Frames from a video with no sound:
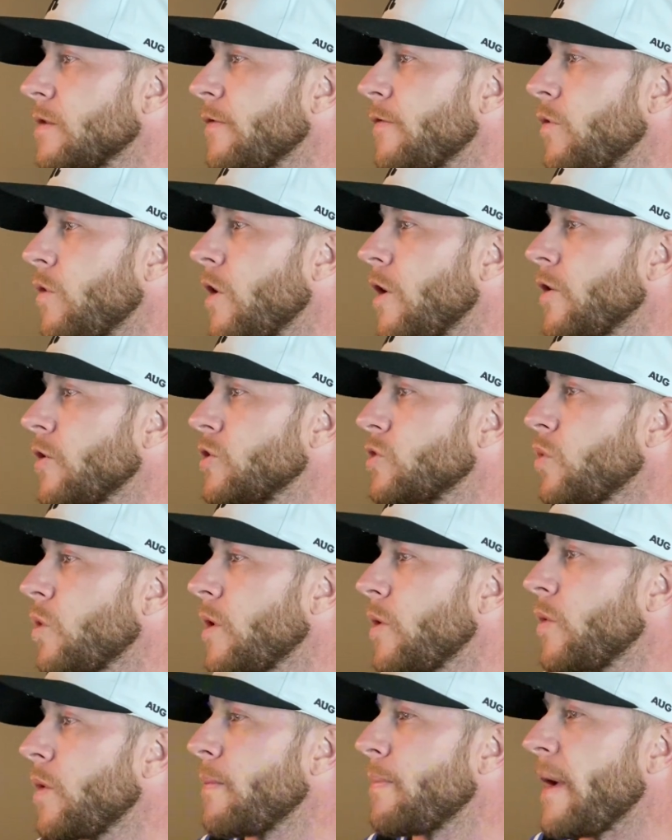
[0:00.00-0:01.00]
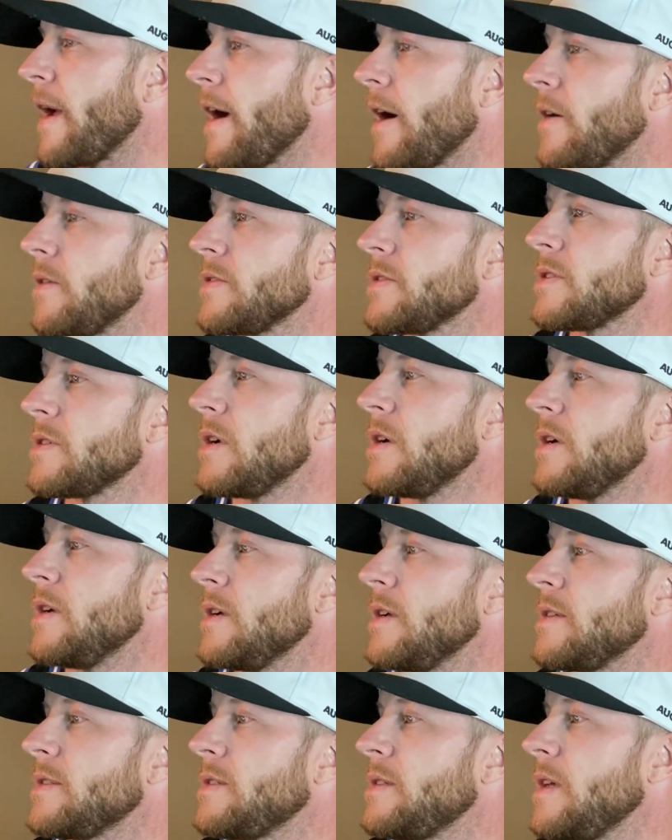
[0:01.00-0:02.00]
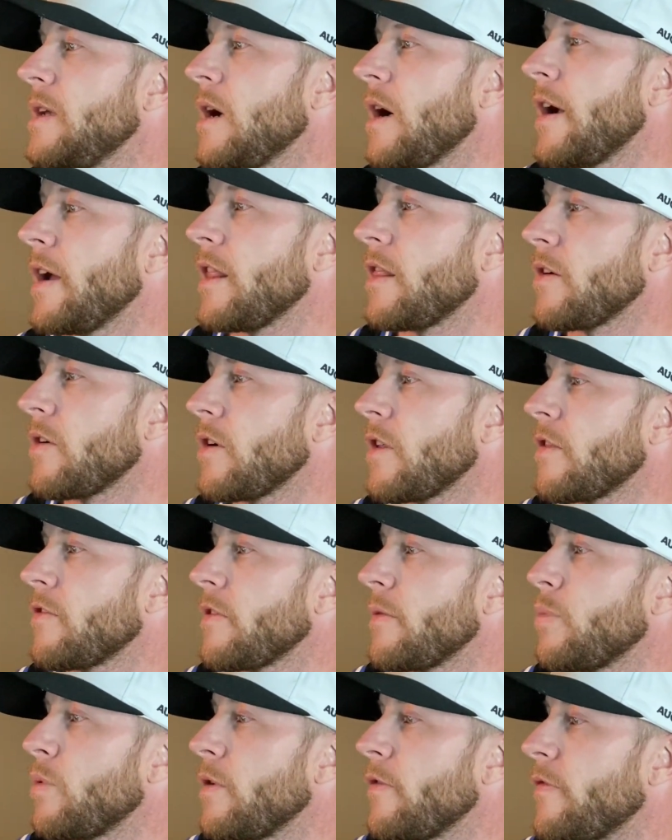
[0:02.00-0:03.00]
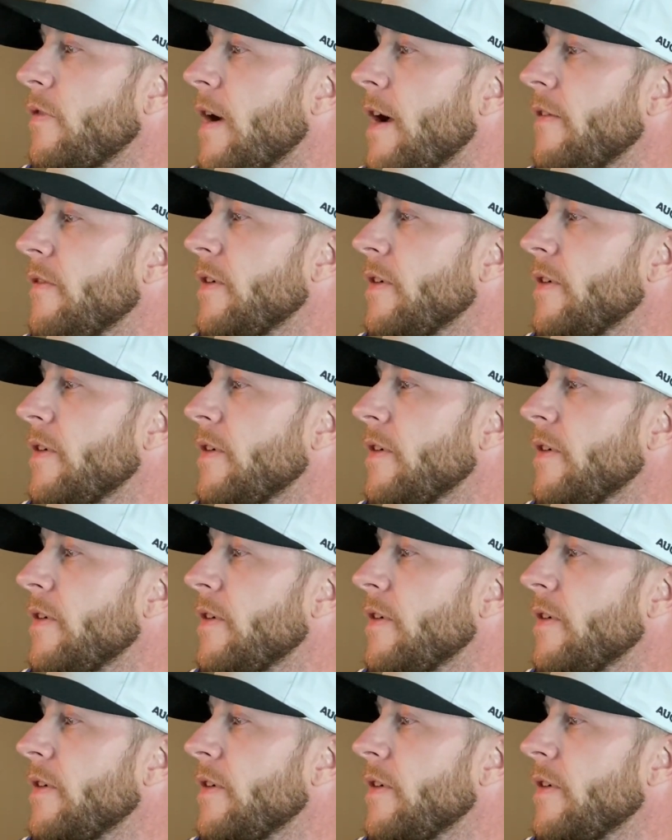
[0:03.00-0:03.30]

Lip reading: 421 pounds, seat height 33.5